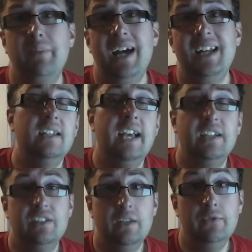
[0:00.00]
bad
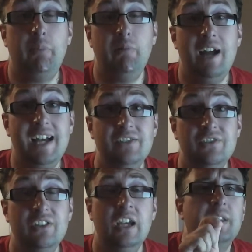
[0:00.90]
negative
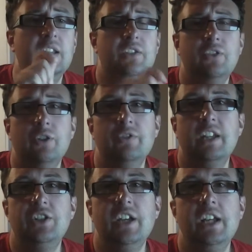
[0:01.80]
press in this country,
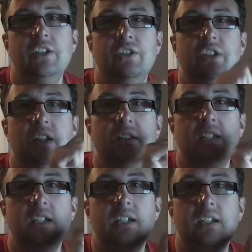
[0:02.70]
they changed
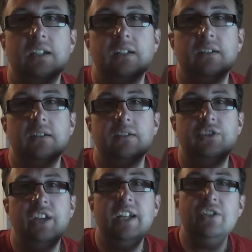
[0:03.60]
the
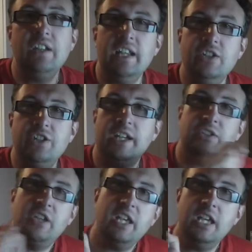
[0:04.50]
changed ninja
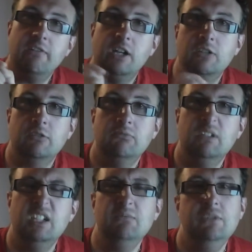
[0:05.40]
to hero.
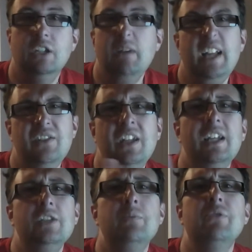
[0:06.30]
And you know, we had
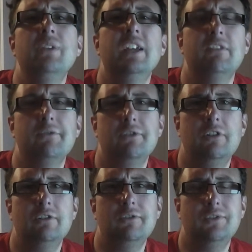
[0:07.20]
Teenage Mutant Hero
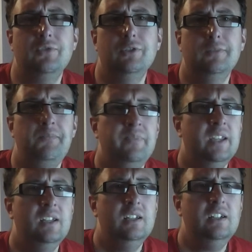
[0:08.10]
Turtles for
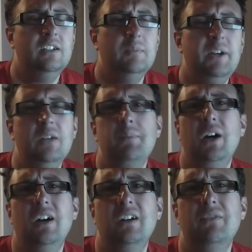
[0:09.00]
you know the better
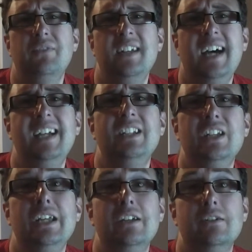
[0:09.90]
part of nine
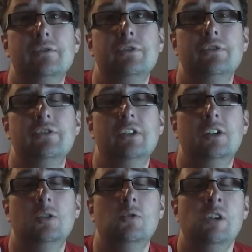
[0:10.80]
years,
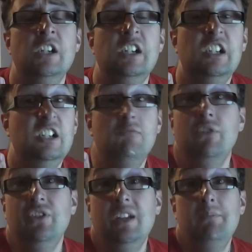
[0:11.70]
so it
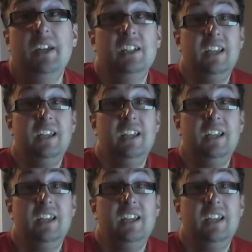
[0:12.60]
wasn't that big a